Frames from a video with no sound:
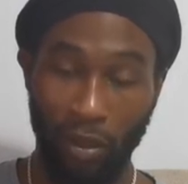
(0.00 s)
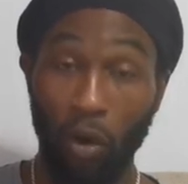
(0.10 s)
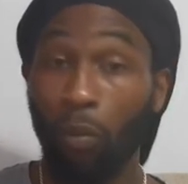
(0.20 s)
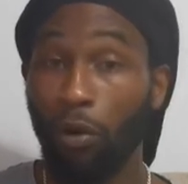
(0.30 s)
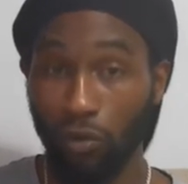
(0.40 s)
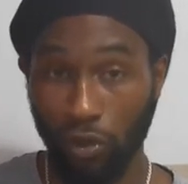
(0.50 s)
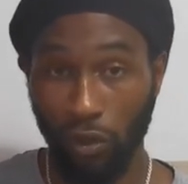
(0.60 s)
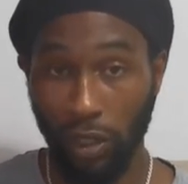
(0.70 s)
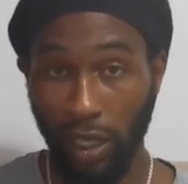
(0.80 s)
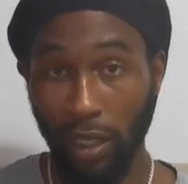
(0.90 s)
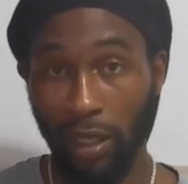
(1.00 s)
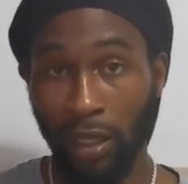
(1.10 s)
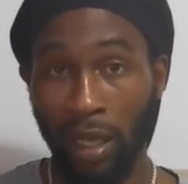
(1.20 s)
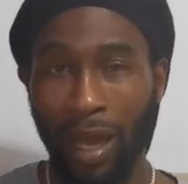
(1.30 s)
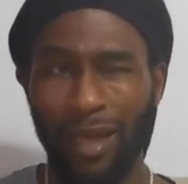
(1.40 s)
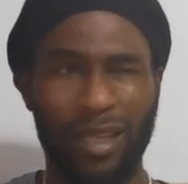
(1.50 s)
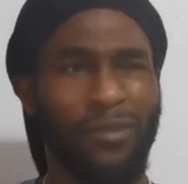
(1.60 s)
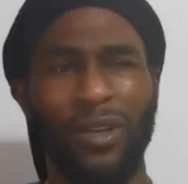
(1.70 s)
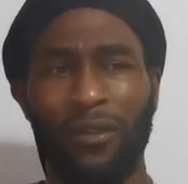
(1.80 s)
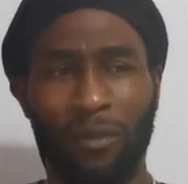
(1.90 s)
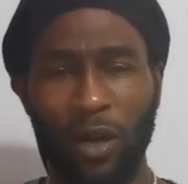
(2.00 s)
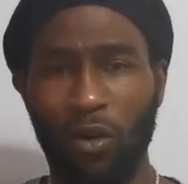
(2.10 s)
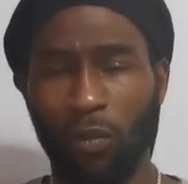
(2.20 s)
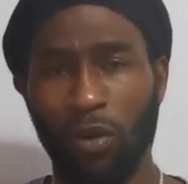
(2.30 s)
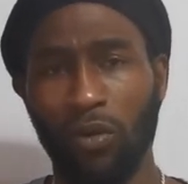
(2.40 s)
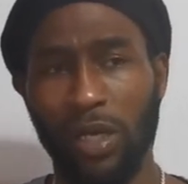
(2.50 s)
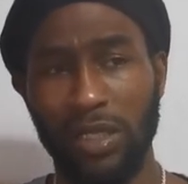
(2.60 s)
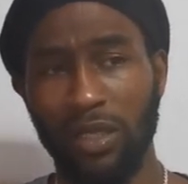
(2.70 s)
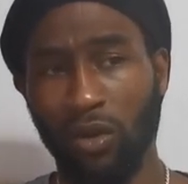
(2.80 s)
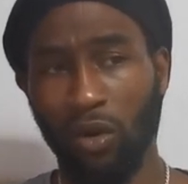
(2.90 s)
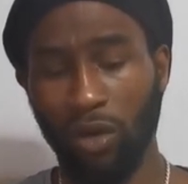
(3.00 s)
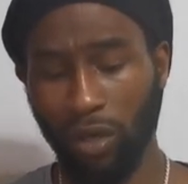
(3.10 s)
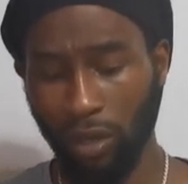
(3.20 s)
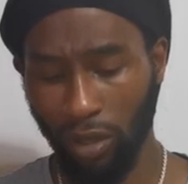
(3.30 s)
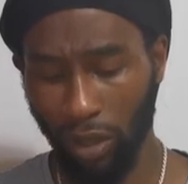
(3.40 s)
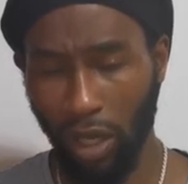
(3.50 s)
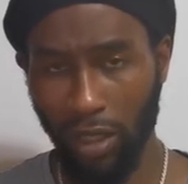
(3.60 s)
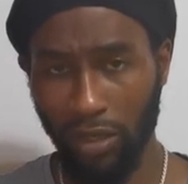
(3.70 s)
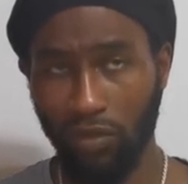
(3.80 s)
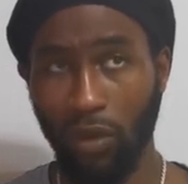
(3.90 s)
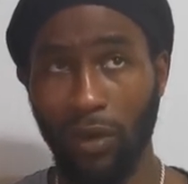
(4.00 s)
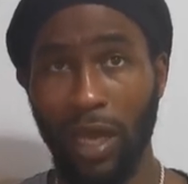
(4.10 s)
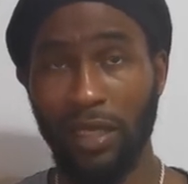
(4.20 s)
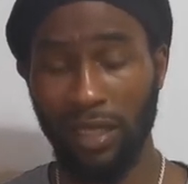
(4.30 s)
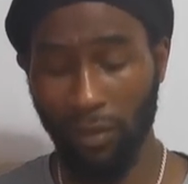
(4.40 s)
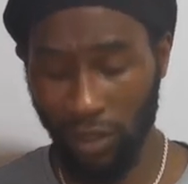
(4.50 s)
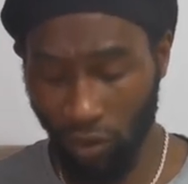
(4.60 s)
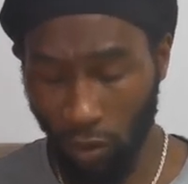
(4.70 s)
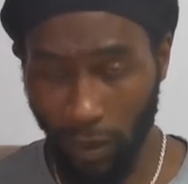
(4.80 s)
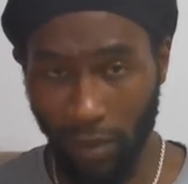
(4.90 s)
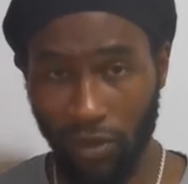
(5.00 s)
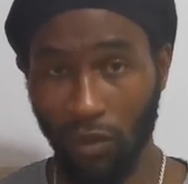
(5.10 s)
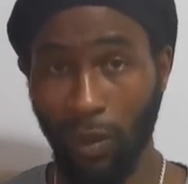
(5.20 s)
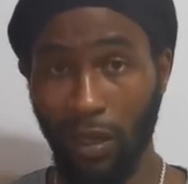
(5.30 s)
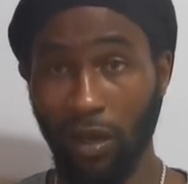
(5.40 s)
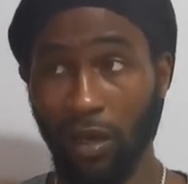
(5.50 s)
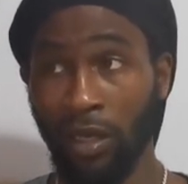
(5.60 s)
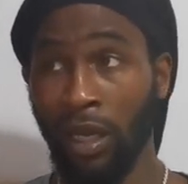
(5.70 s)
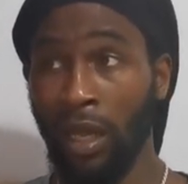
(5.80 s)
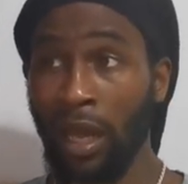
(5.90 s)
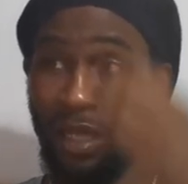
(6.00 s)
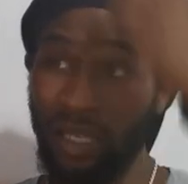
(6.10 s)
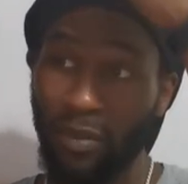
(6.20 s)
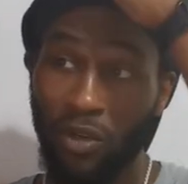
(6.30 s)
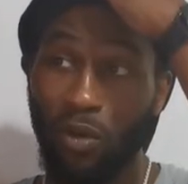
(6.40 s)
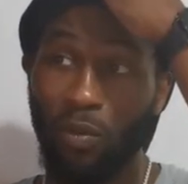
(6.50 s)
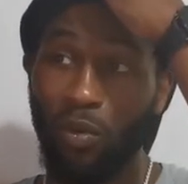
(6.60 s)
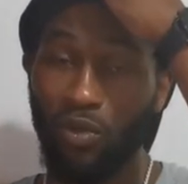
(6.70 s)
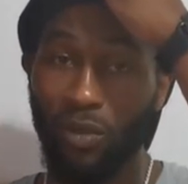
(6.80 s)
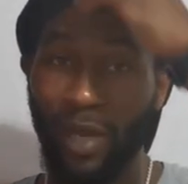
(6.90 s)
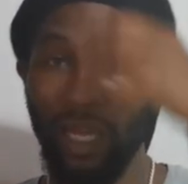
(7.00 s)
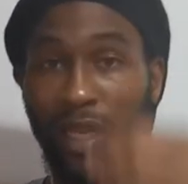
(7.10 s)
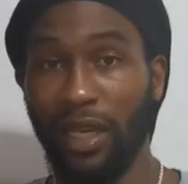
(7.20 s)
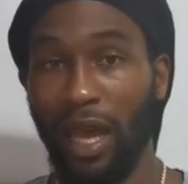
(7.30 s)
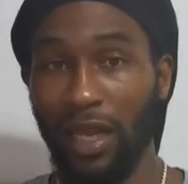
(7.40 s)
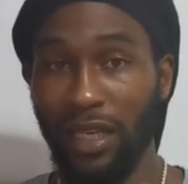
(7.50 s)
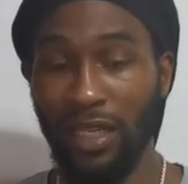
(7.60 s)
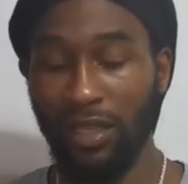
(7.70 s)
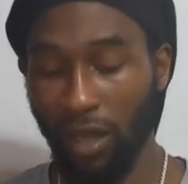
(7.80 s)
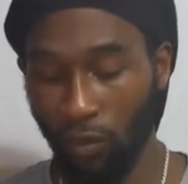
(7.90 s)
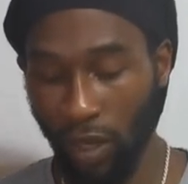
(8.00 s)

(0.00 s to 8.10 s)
GoPro's on there, and even if my GoPro isn't on the gun as well, like say my scope cam's on my gun and say my GoPro's on my head, I need a